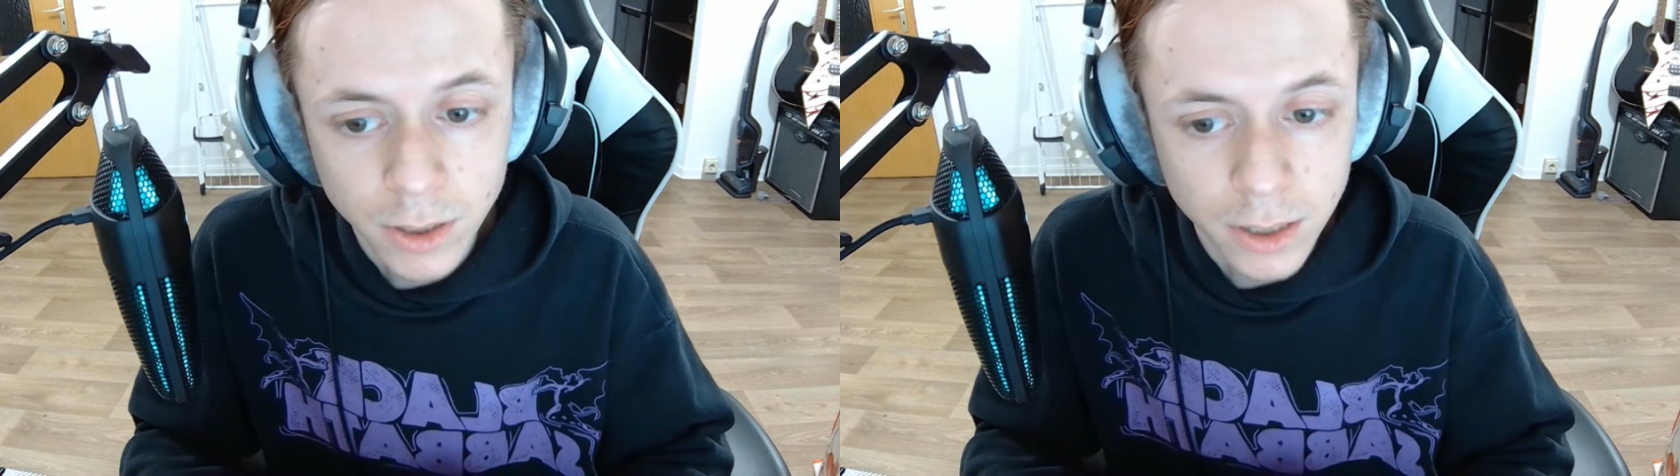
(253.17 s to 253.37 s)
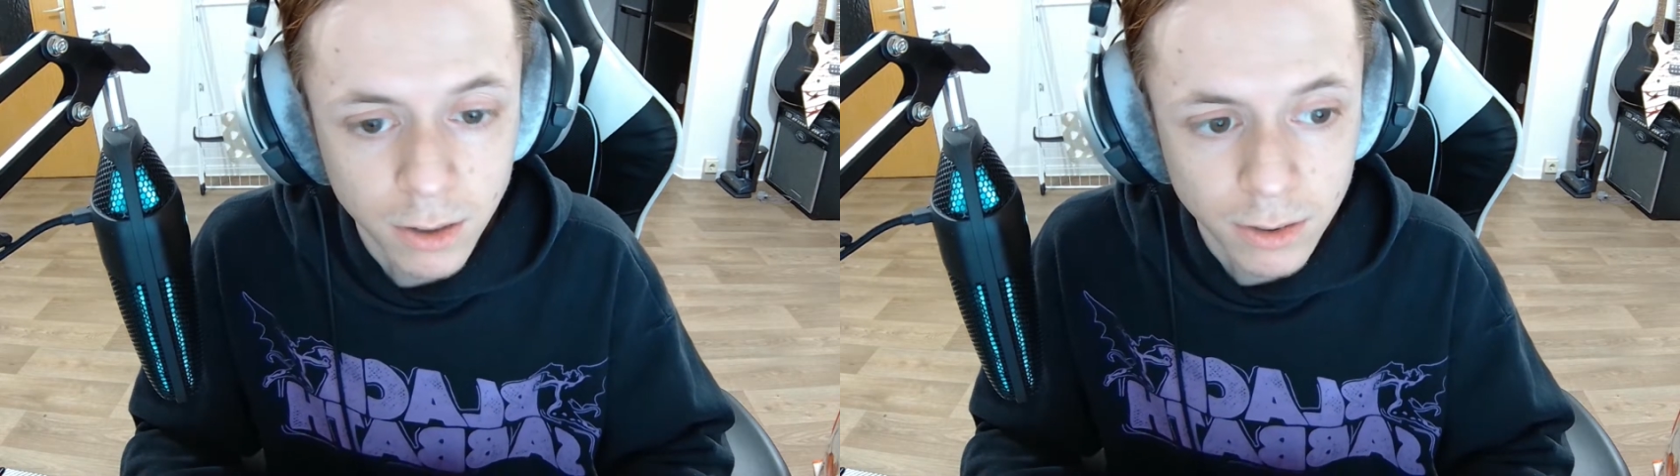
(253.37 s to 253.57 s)

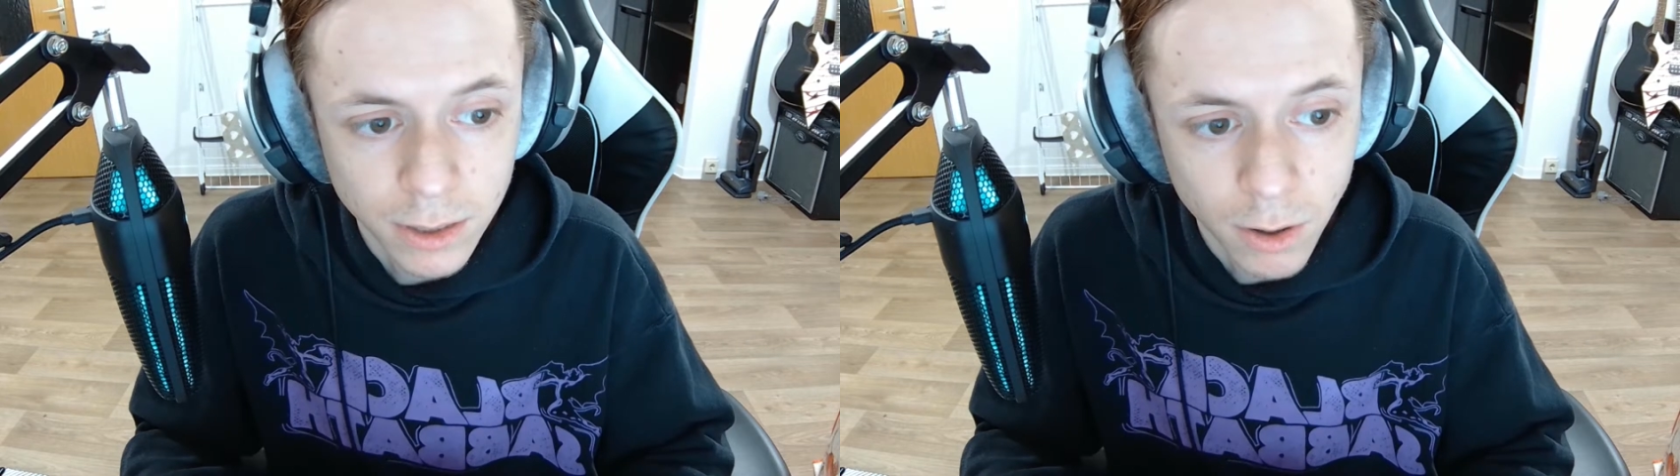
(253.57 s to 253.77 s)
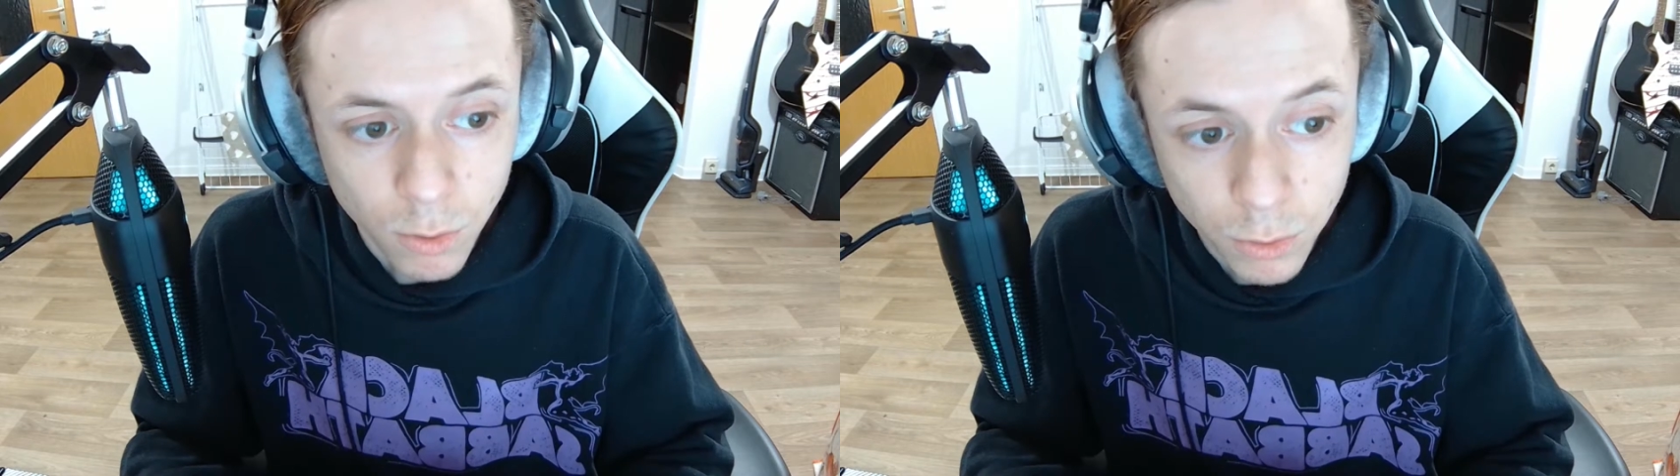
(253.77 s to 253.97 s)
sound
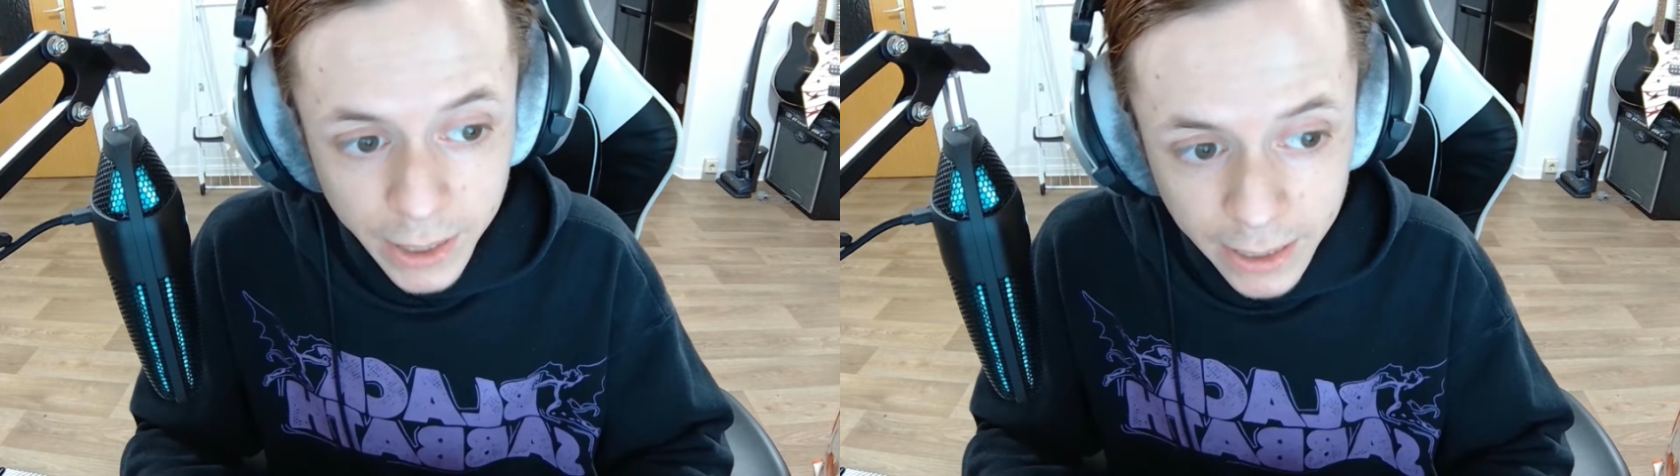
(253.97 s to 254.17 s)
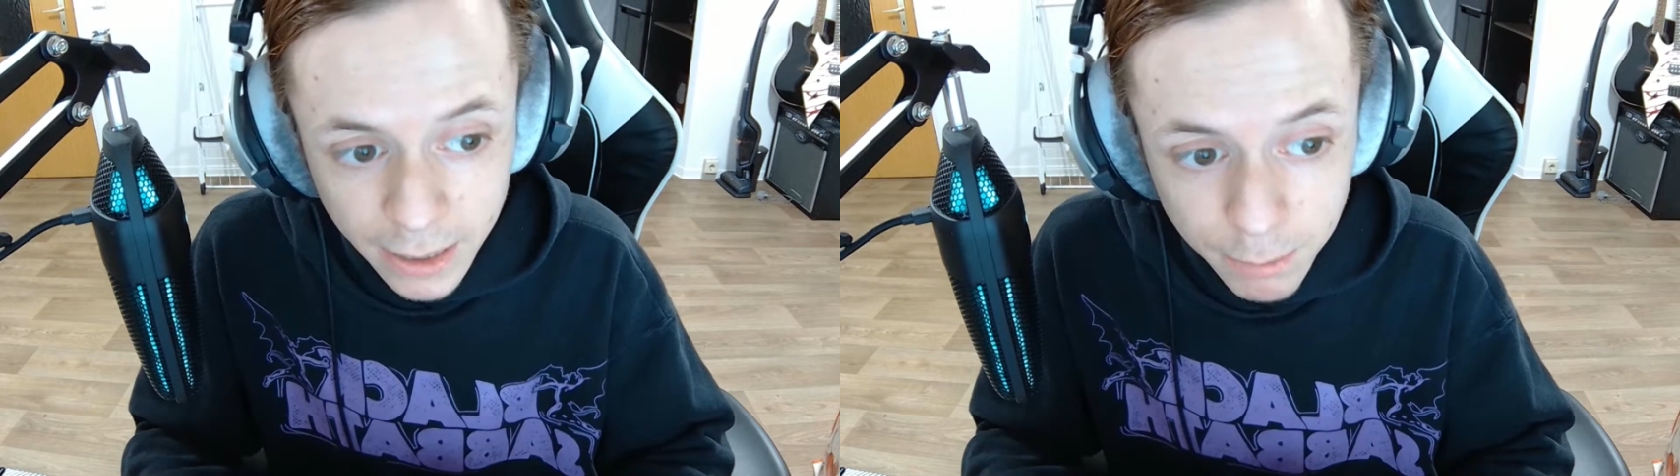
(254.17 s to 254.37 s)

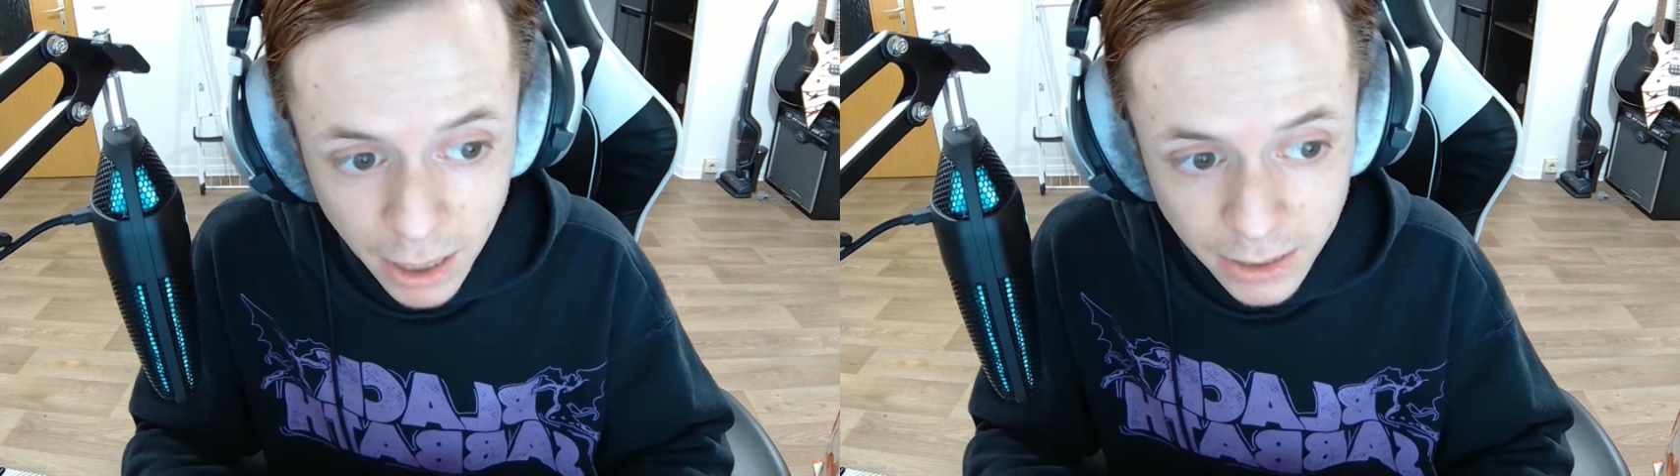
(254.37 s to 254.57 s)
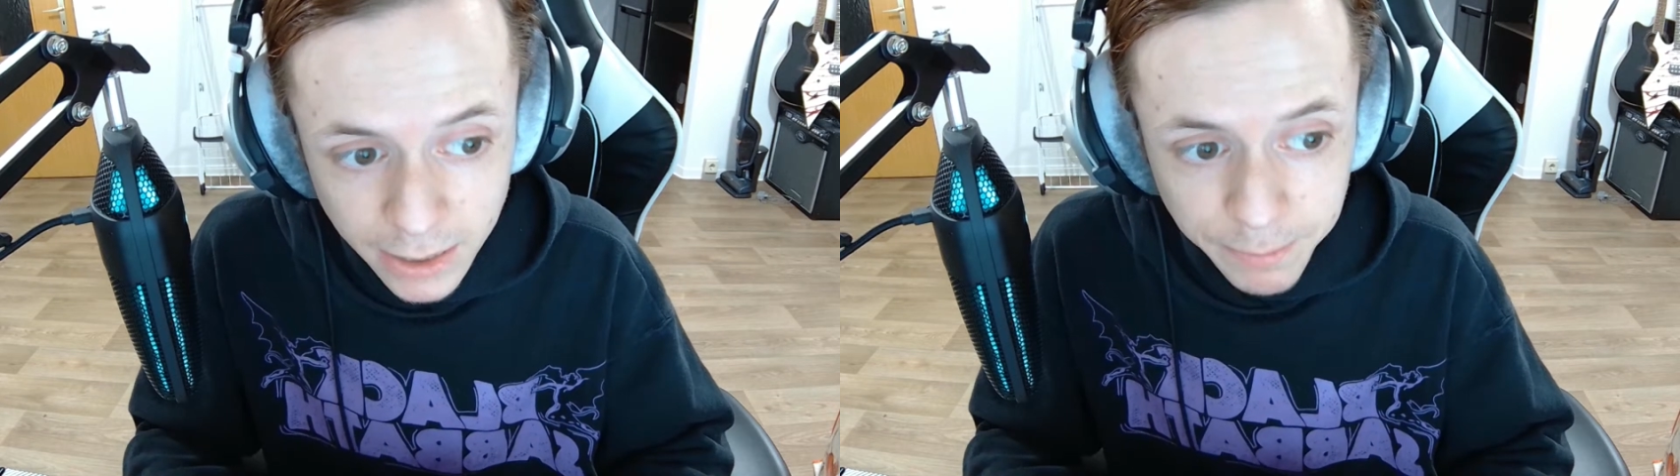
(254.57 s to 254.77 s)
really
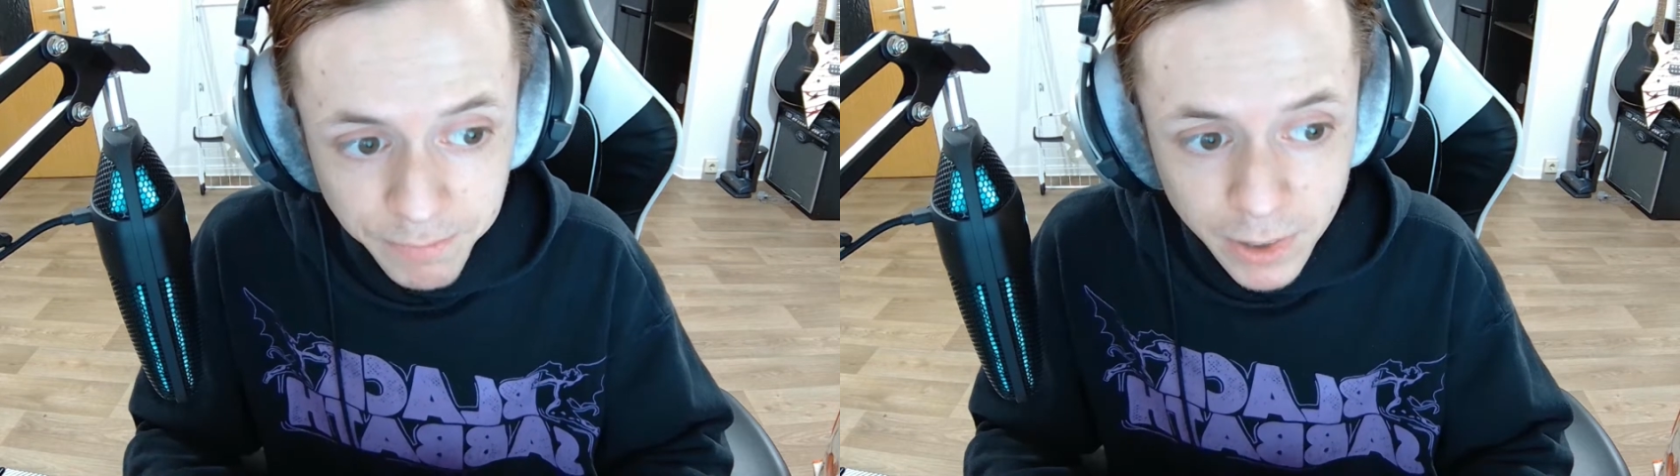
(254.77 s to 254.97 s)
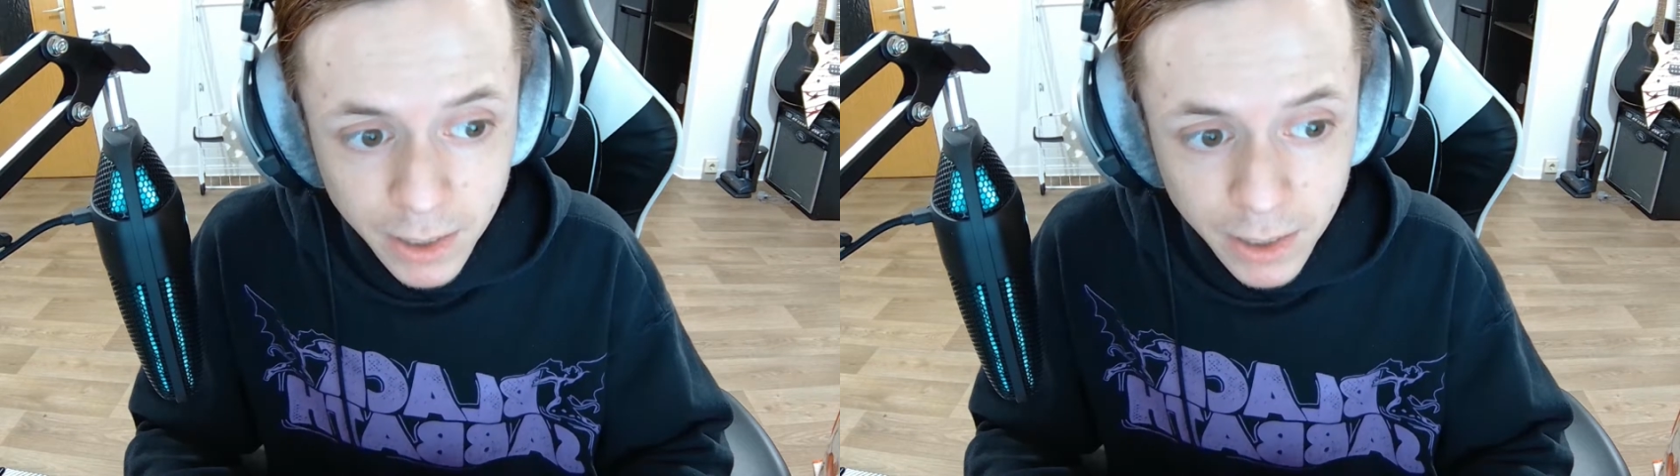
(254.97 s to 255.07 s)
muddy